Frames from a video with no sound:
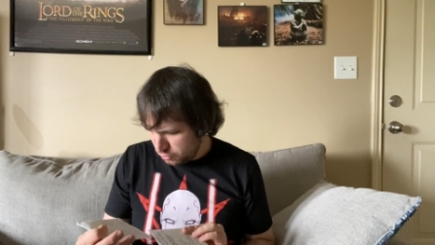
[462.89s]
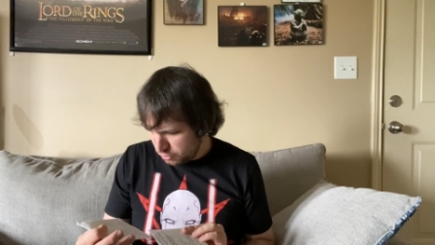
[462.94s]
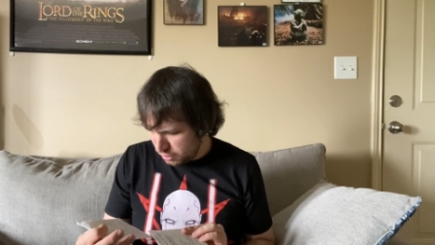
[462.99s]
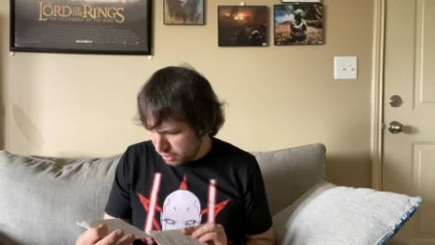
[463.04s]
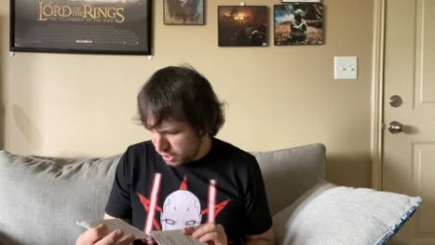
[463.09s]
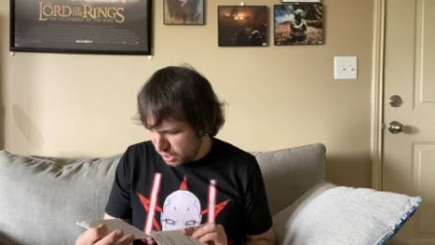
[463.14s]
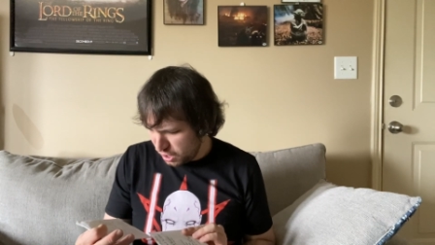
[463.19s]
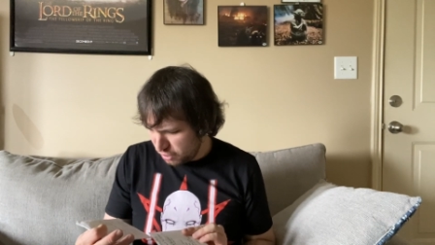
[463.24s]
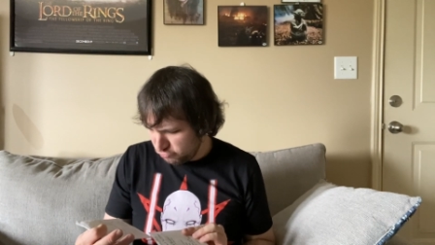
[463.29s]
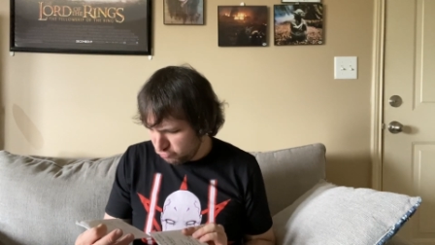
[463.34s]

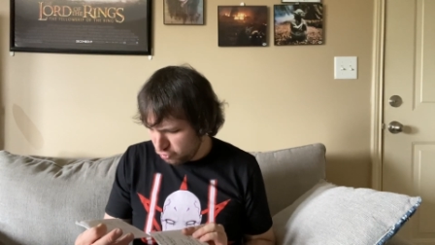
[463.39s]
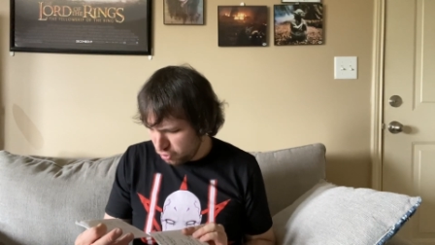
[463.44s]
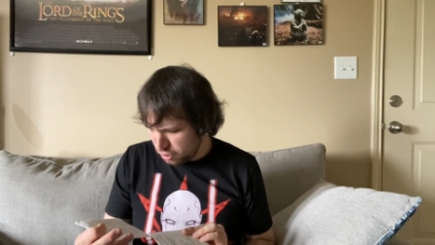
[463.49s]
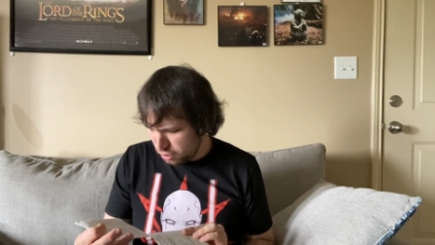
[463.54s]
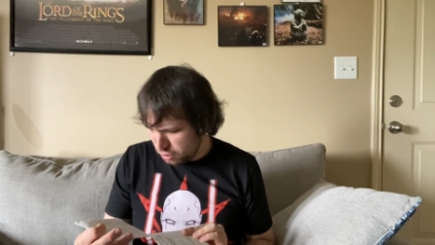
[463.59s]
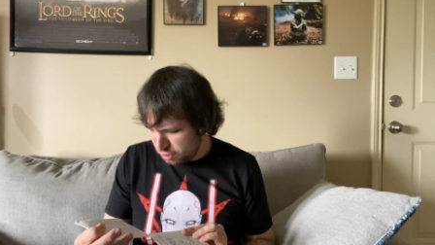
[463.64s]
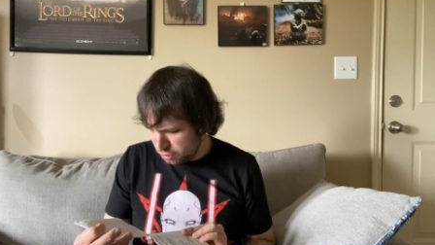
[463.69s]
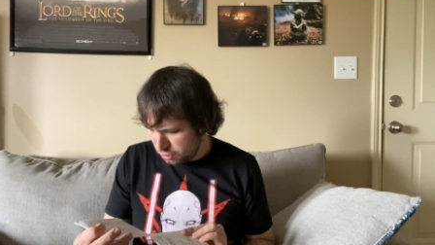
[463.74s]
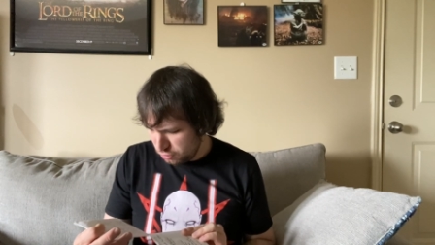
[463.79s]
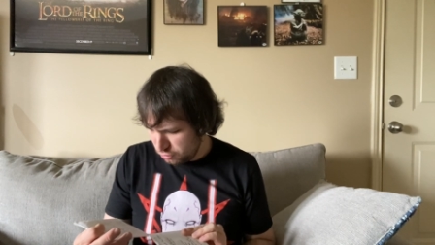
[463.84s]

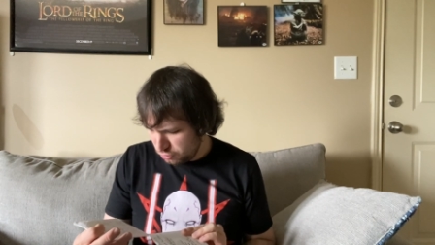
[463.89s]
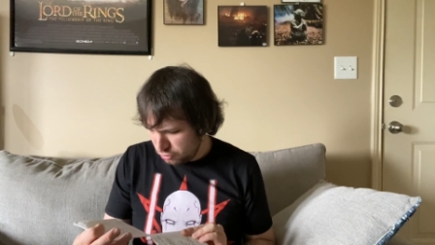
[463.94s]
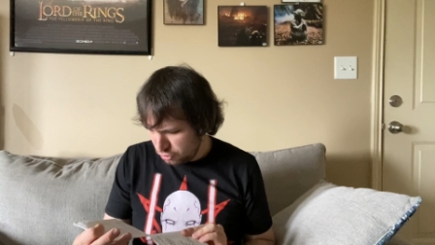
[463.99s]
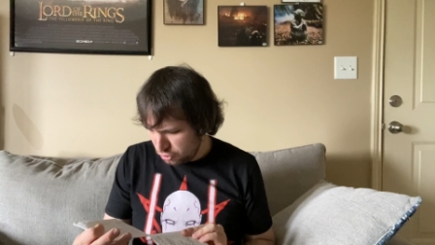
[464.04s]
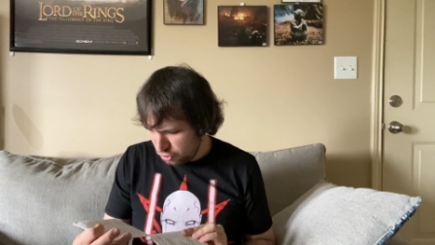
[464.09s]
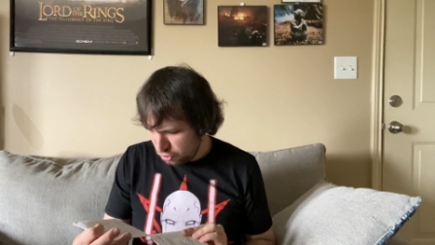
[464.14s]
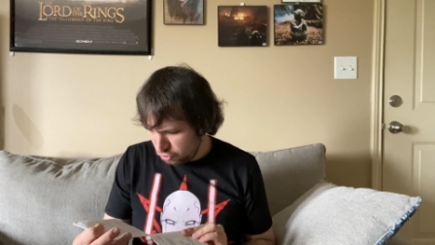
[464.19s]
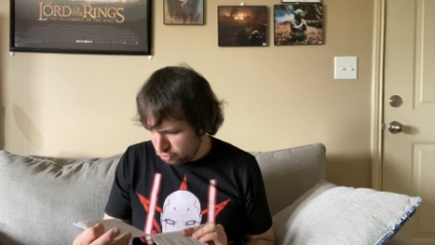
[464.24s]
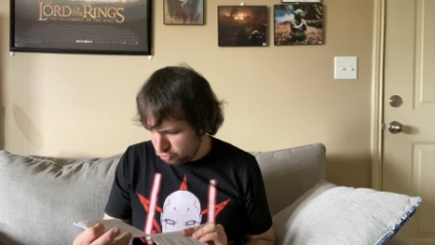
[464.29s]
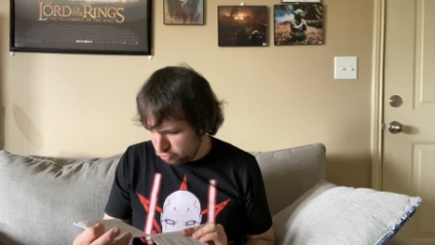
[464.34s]
handwritten
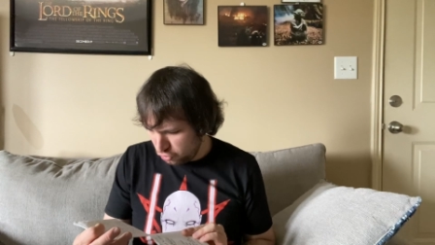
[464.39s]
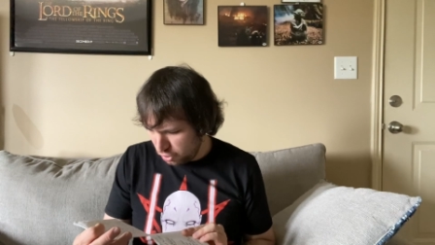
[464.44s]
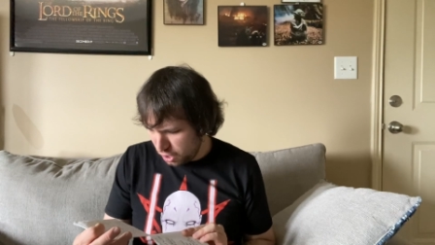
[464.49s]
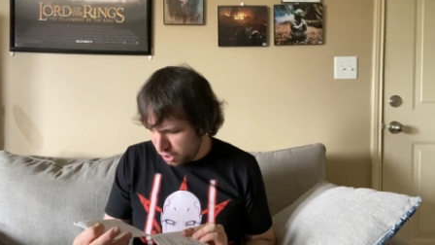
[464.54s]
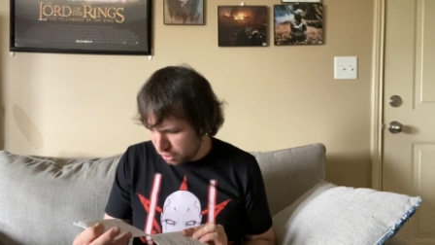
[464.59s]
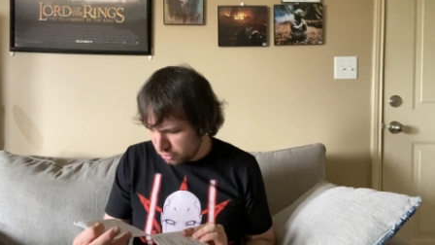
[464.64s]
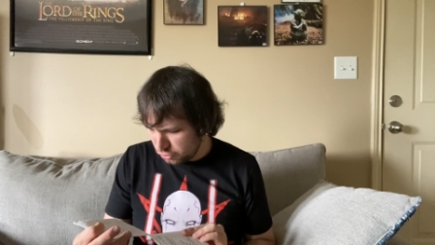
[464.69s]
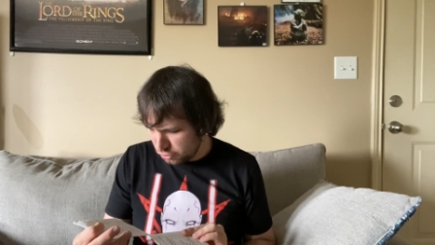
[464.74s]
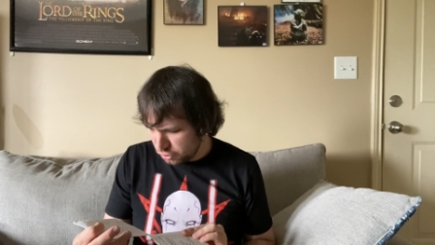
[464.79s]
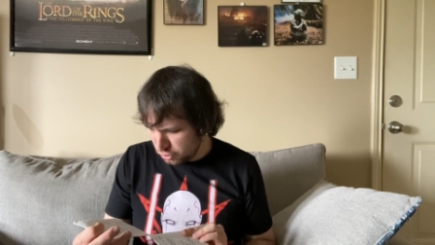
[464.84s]

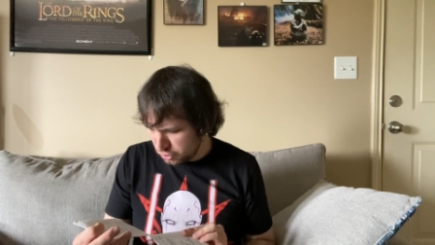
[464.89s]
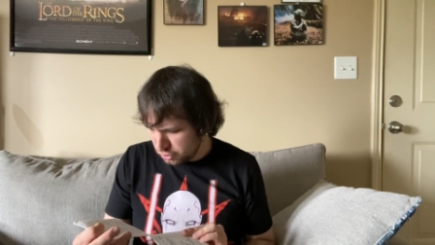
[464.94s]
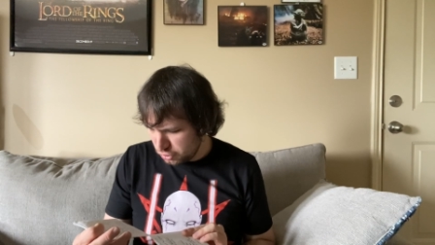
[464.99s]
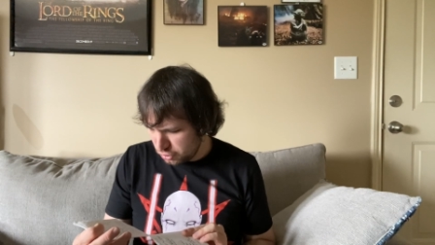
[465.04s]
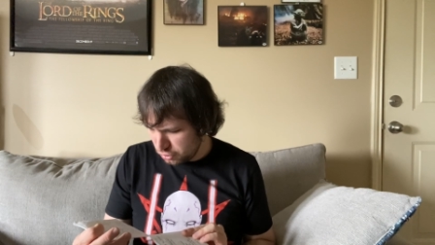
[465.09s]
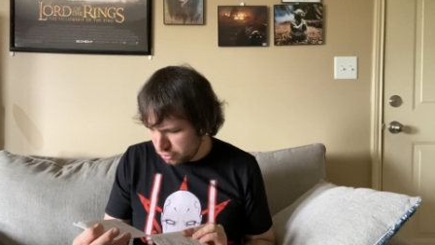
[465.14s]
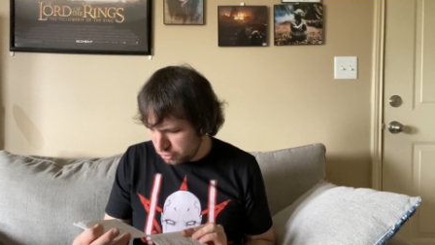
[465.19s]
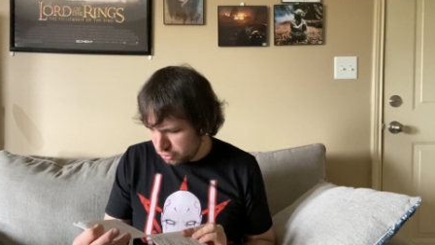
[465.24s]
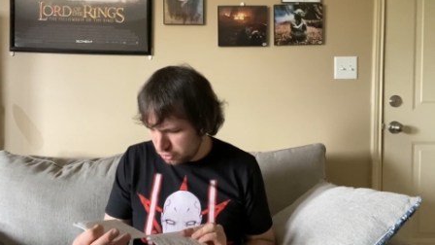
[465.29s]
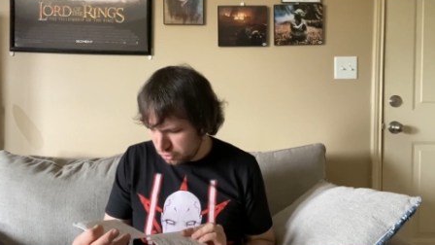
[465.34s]
track list
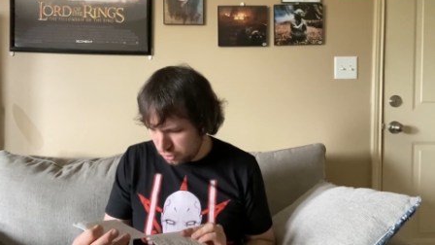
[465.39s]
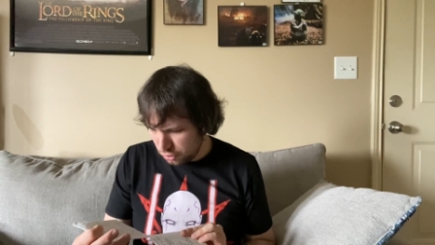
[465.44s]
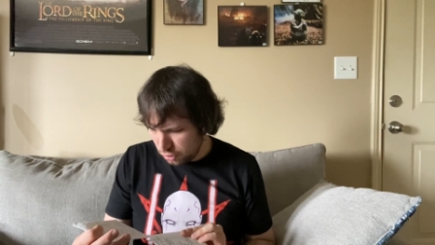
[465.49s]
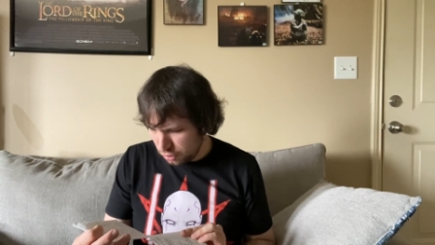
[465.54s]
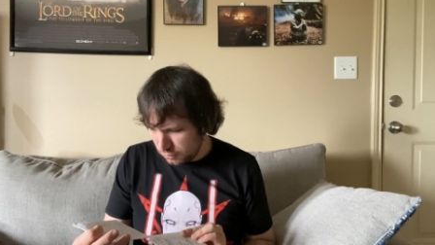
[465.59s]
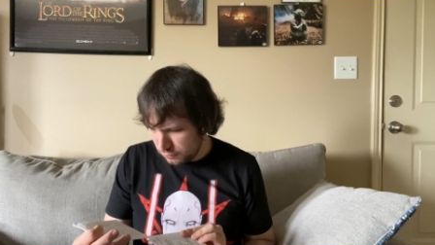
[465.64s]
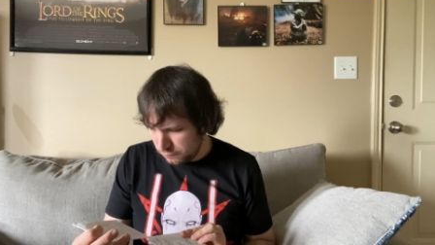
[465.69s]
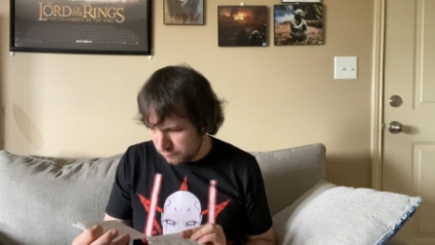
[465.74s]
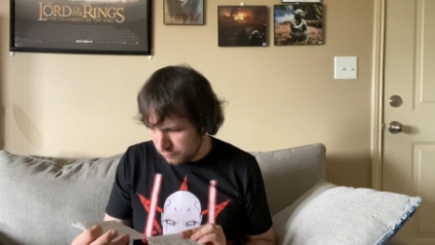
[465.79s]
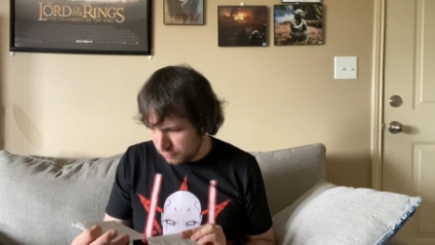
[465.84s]
and stuff.